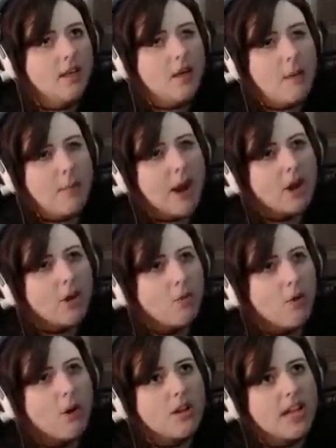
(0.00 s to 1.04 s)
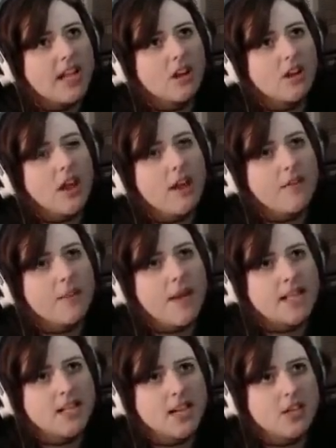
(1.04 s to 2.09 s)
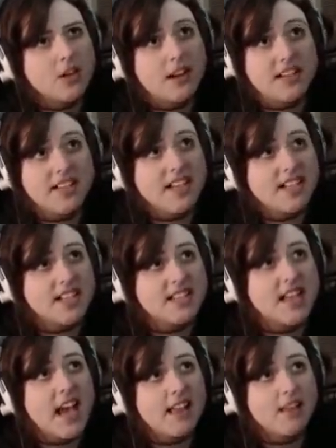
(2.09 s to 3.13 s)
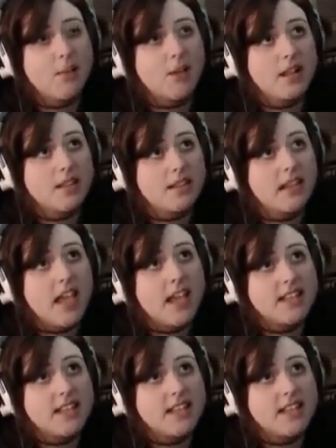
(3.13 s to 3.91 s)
Barrel roll like your life depends on it, Sora, because that's exactly what the case